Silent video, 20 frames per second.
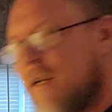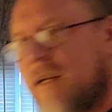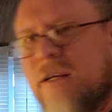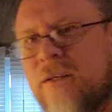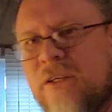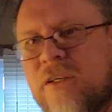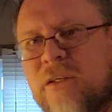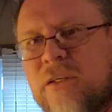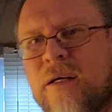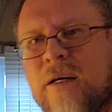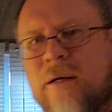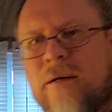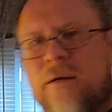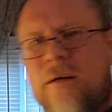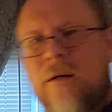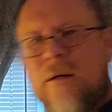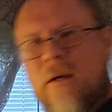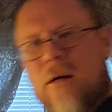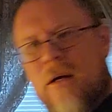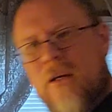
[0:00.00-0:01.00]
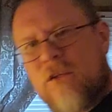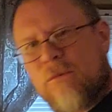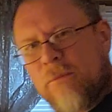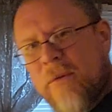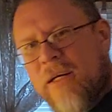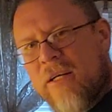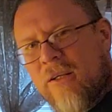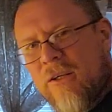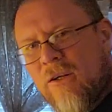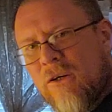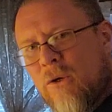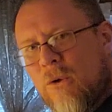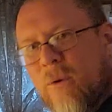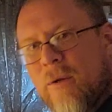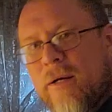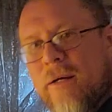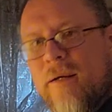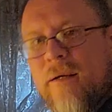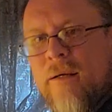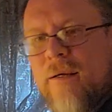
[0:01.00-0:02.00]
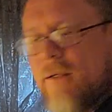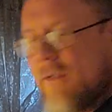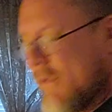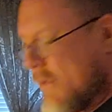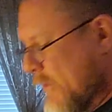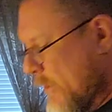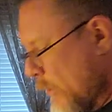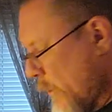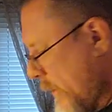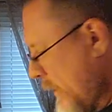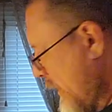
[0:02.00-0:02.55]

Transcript: in just a sprinkle of Goya, because Goya